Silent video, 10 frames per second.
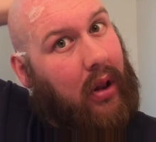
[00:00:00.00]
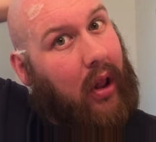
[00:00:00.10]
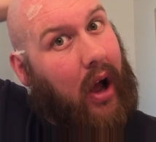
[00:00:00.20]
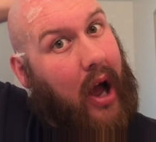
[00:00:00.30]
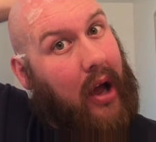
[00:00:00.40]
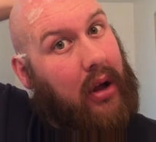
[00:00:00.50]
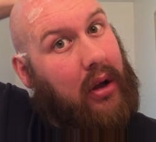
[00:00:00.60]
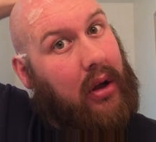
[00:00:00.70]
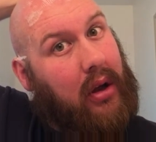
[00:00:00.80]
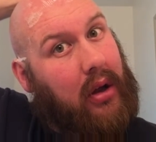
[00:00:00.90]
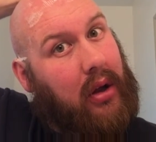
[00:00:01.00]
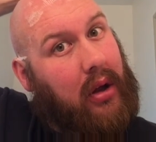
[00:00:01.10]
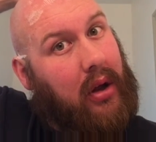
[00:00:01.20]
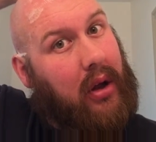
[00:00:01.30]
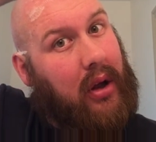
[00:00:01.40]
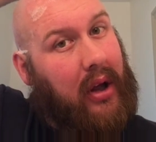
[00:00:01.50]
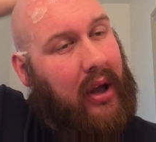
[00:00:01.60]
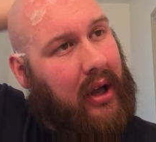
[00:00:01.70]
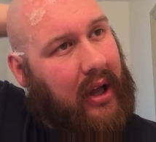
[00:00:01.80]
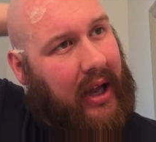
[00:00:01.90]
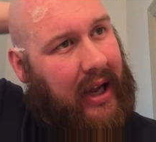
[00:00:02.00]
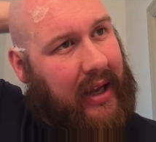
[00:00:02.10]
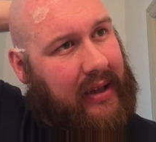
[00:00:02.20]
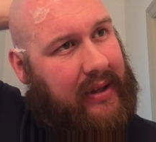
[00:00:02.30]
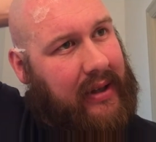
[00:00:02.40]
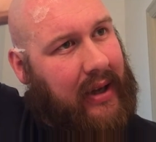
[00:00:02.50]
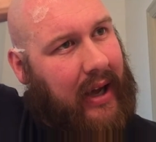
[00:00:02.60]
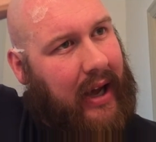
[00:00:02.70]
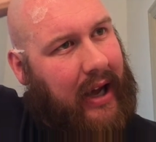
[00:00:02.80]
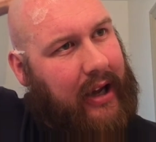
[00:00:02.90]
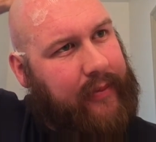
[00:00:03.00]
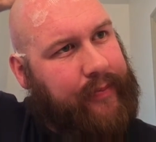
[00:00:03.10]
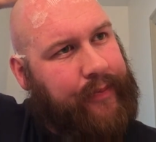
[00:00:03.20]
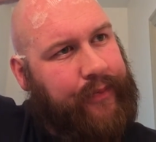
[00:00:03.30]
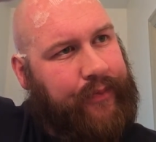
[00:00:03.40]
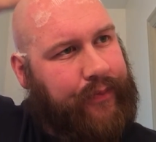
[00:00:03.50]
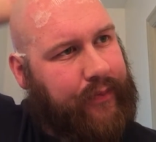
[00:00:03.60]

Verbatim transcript: a lot. It um,